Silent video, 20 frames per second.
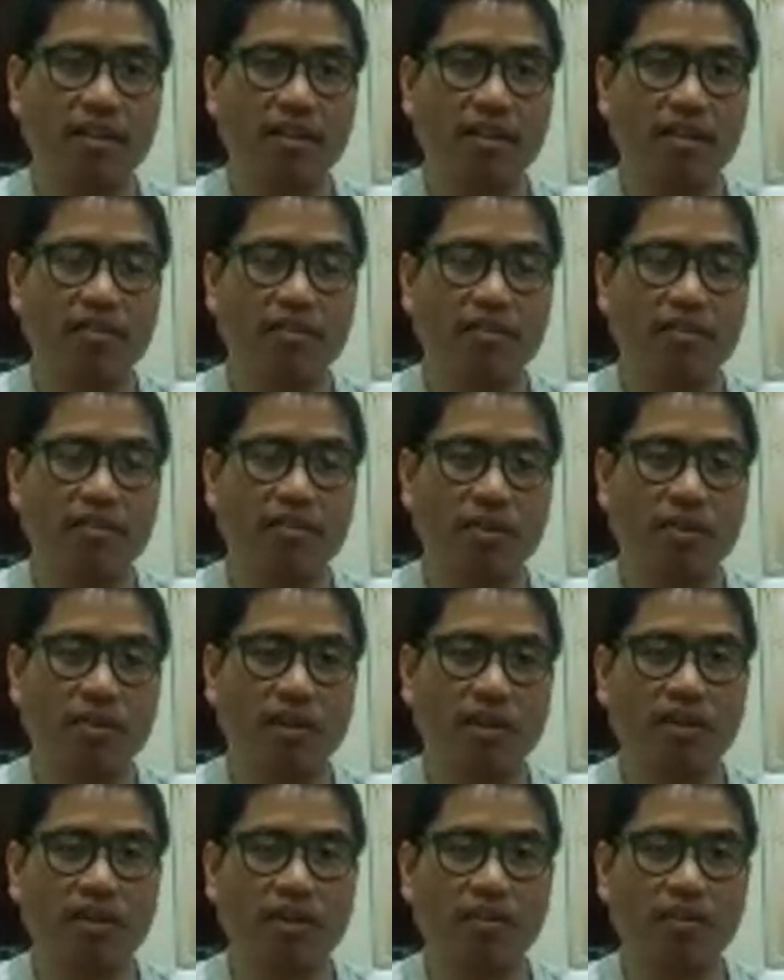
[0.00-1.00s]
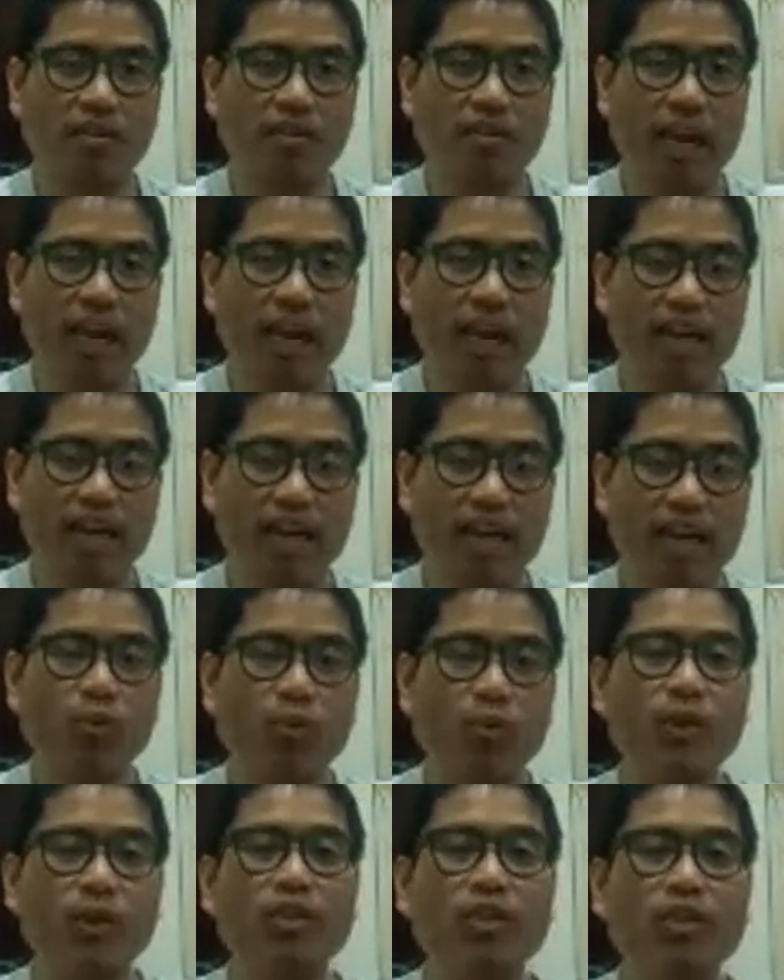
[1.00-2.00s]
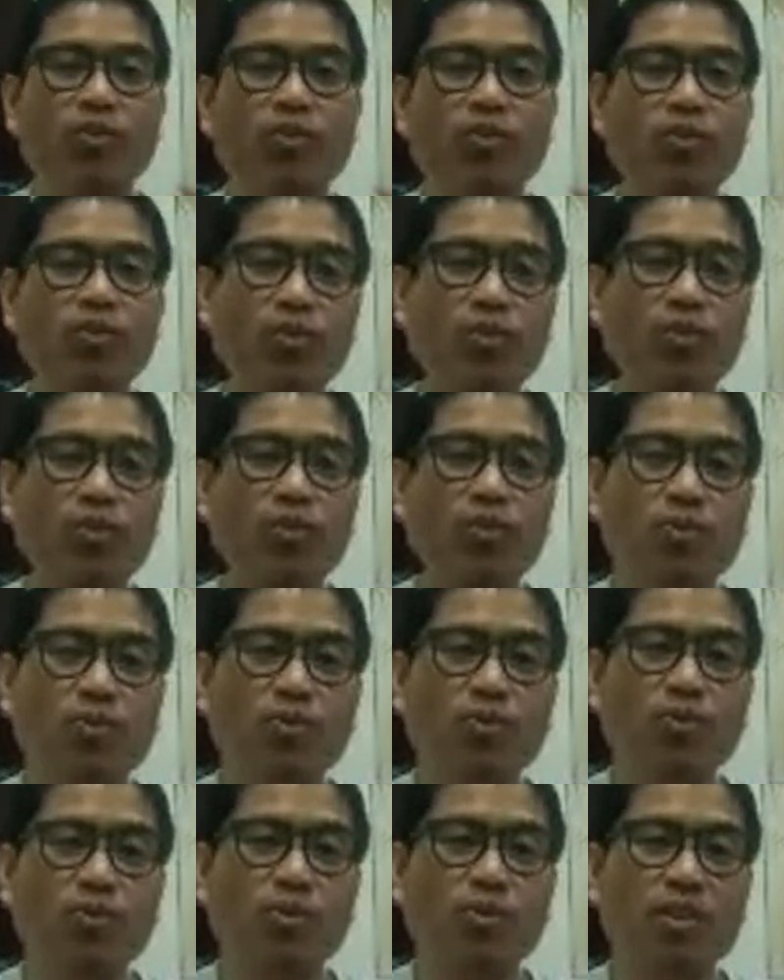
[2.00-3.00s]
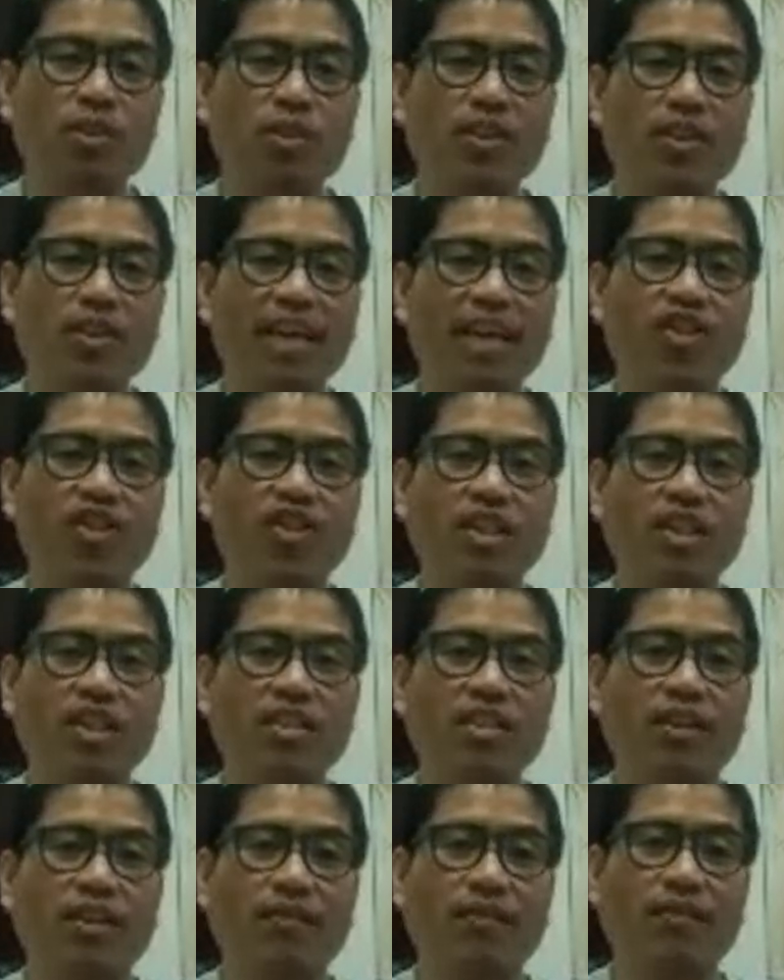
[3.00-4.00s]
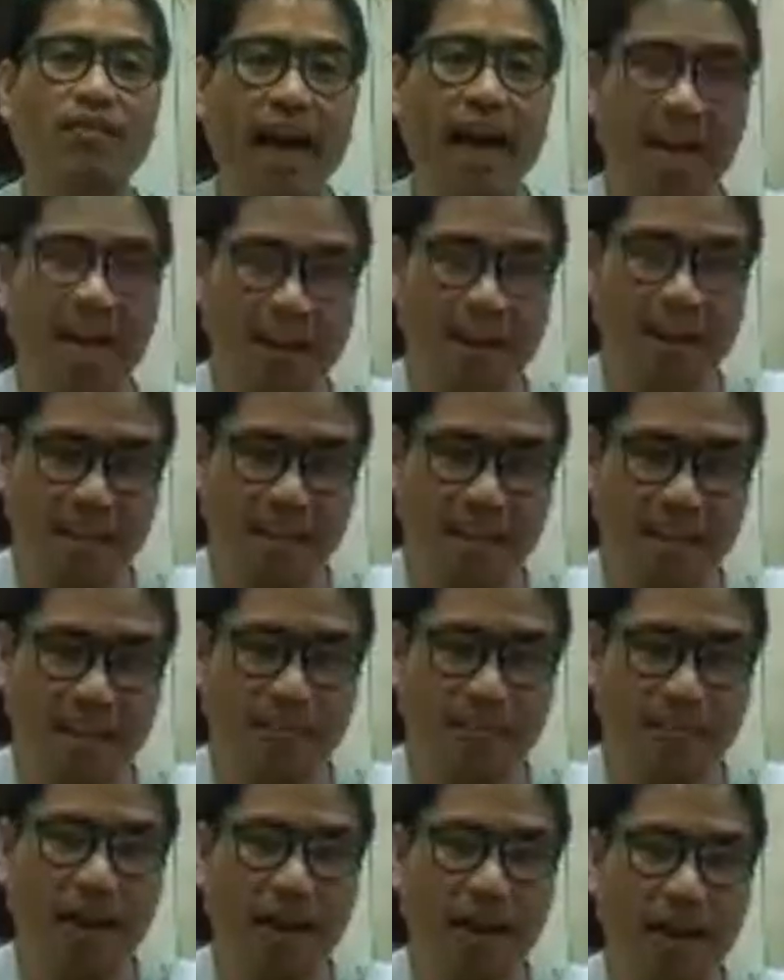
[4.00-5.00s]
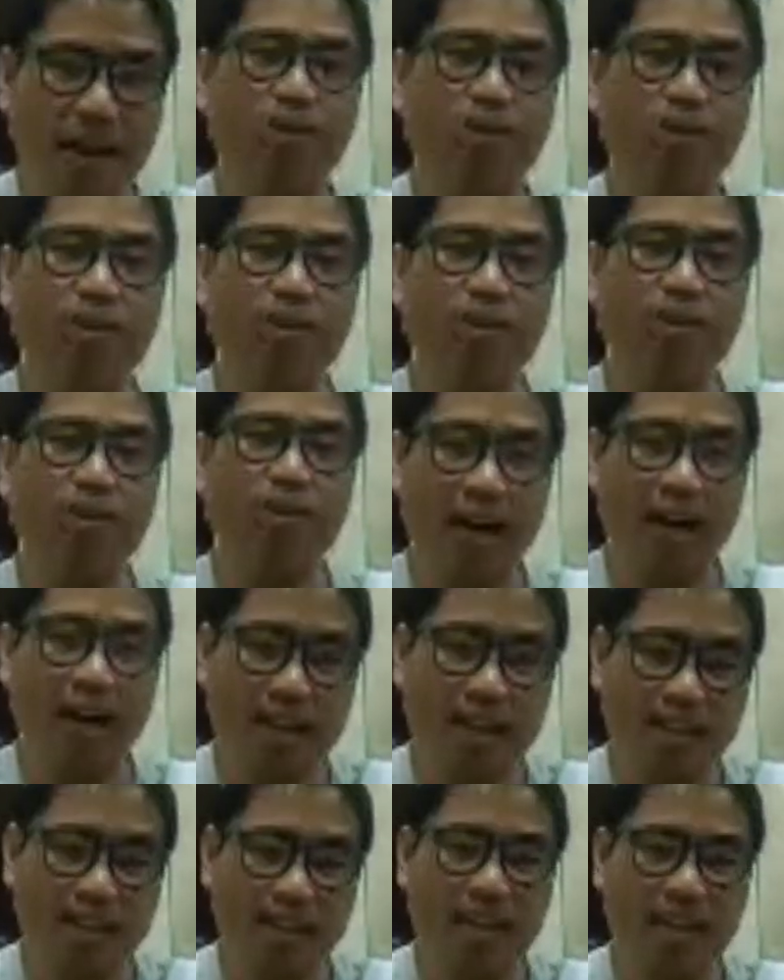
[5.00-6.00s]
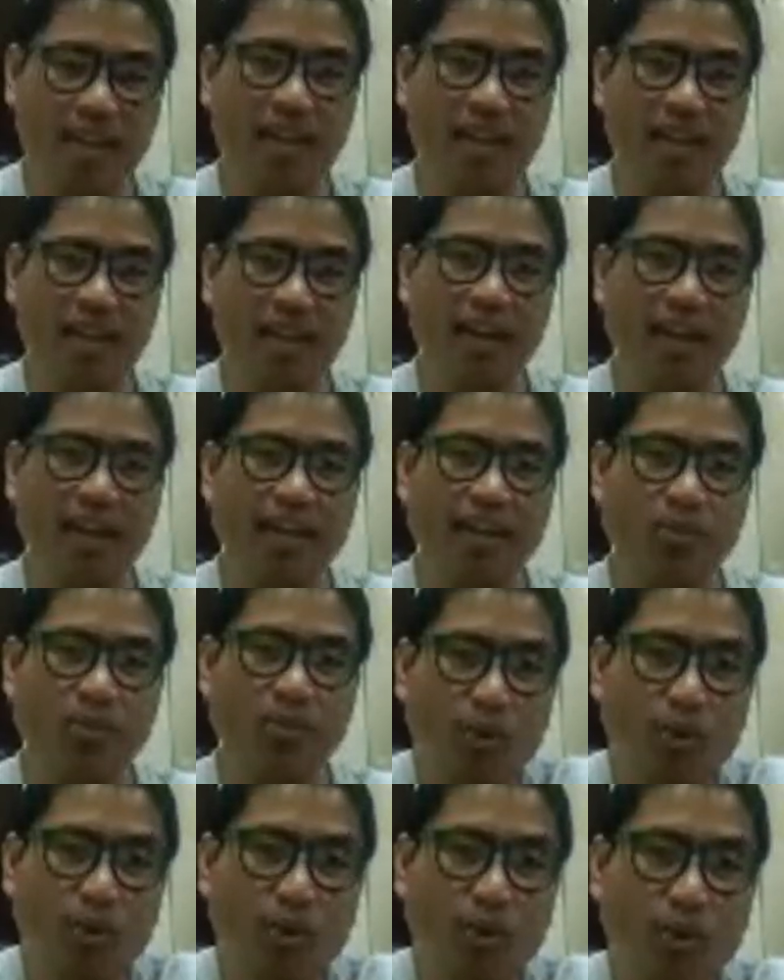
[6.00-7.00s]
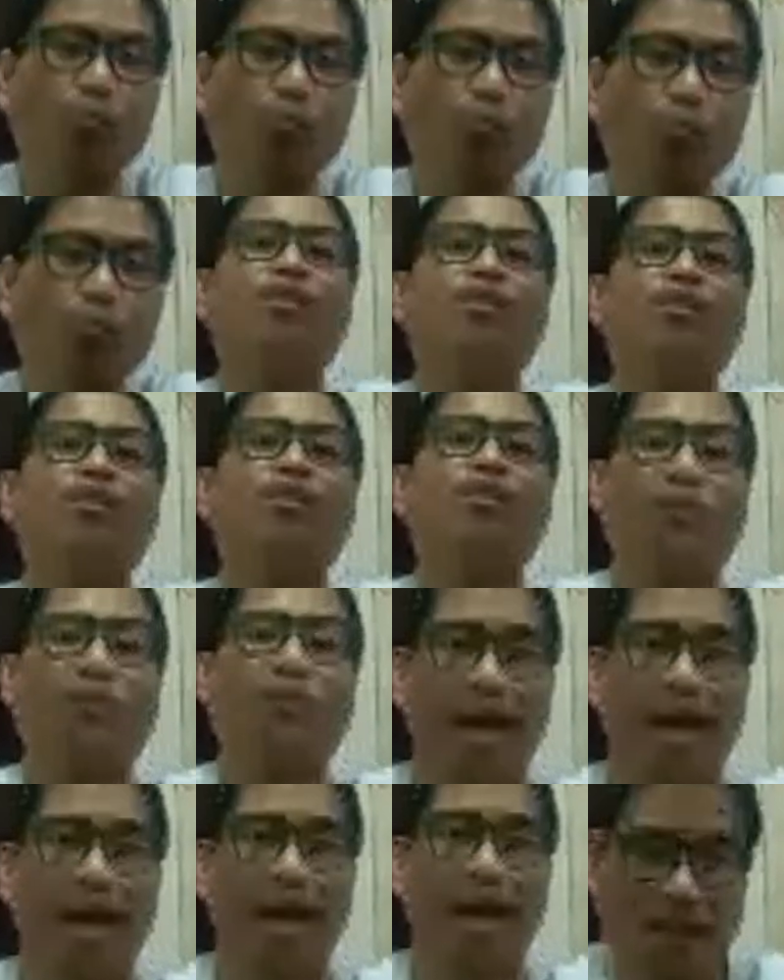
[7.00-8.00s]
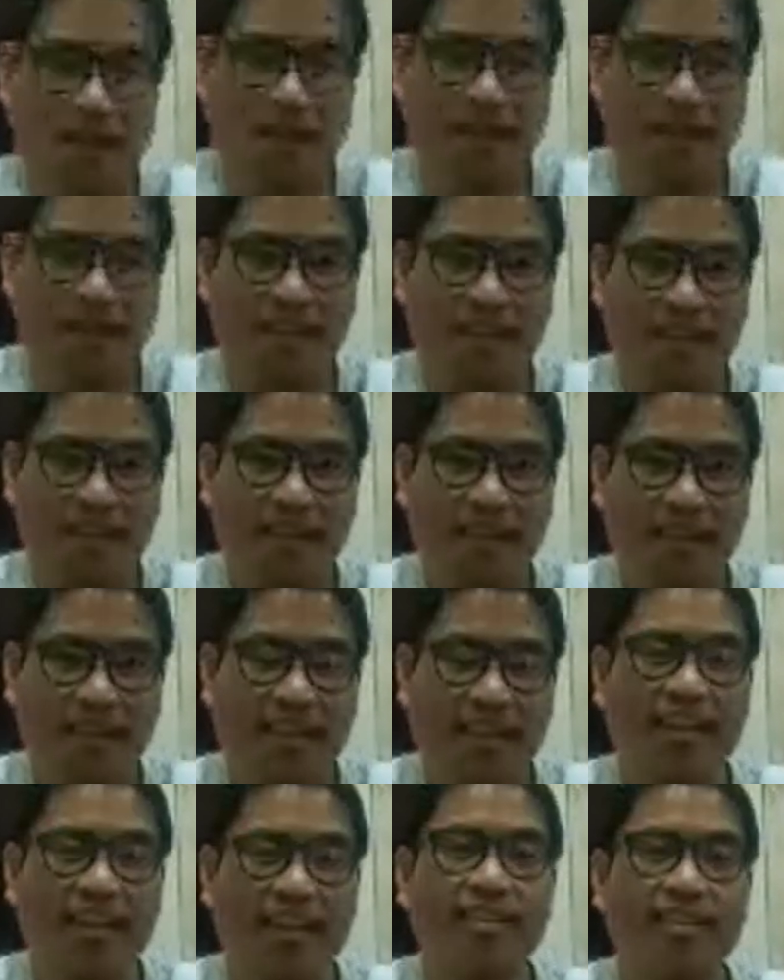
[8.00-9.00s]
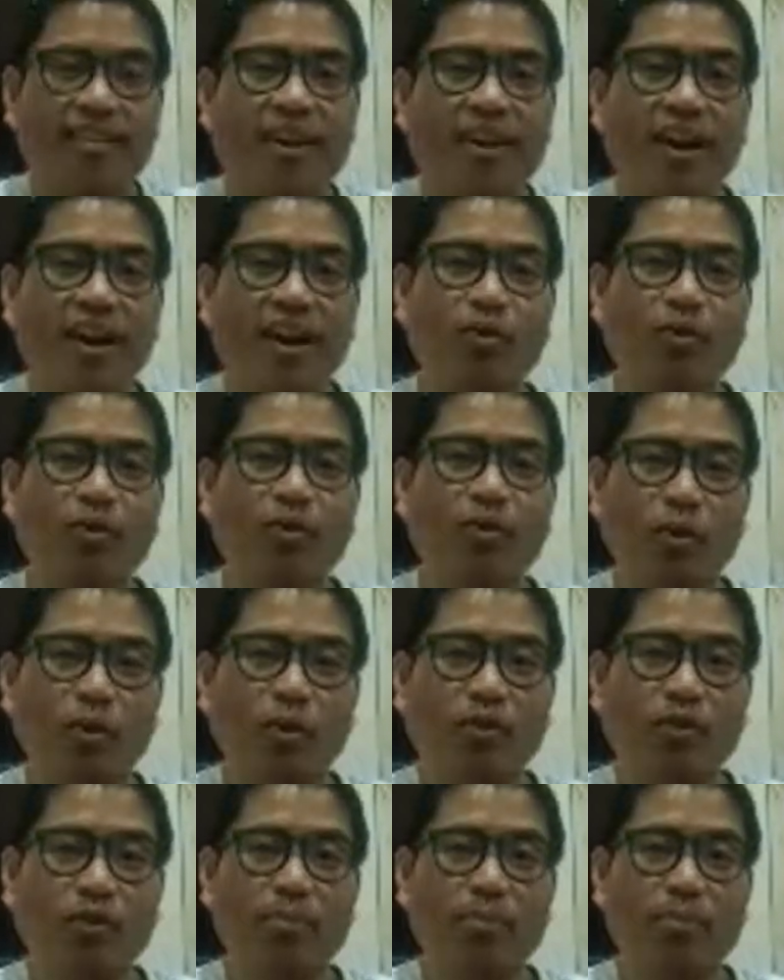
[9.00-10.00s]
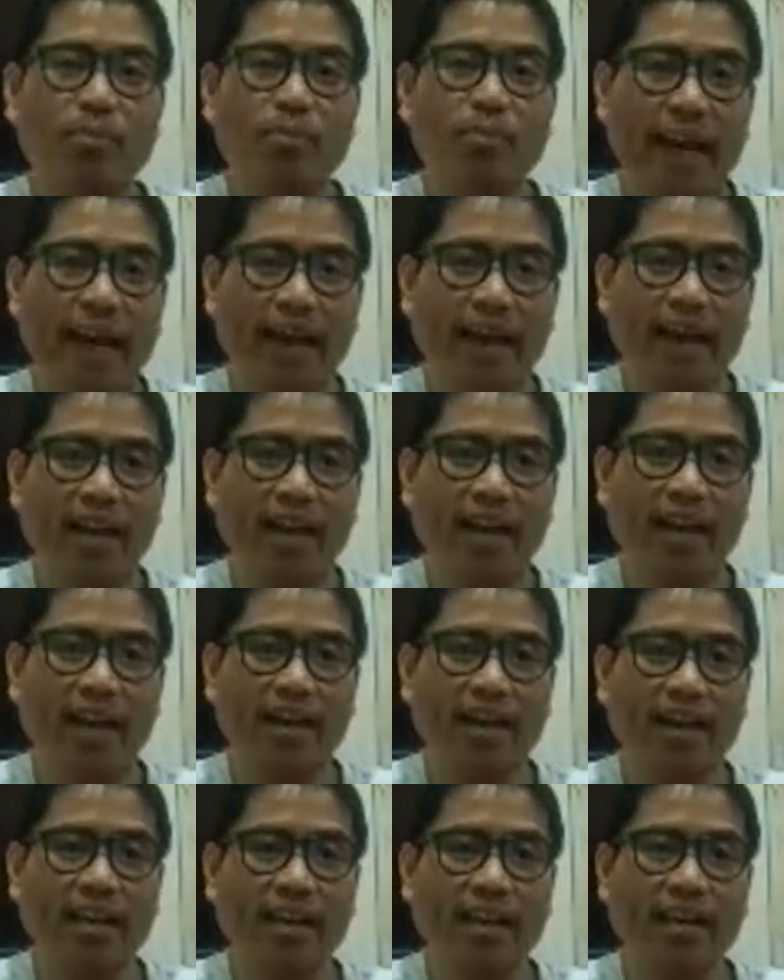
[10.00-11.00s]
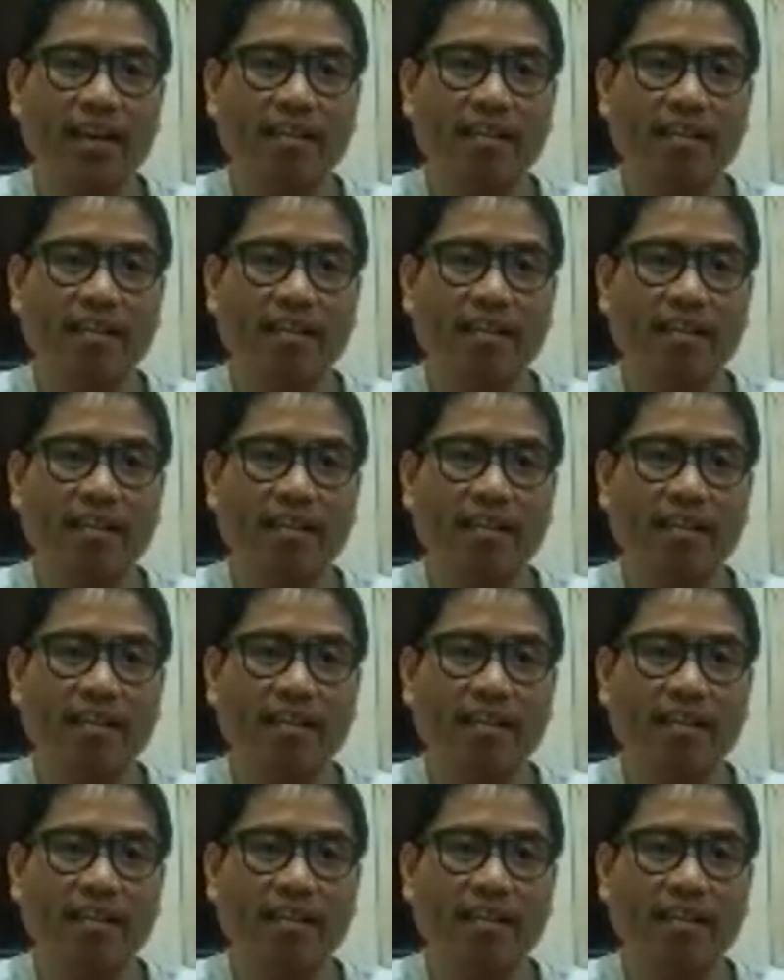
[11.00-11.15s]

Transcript: Also, okay, we need to digest the fats, break down the fats, and then we also process the fats. That's the role of the bile.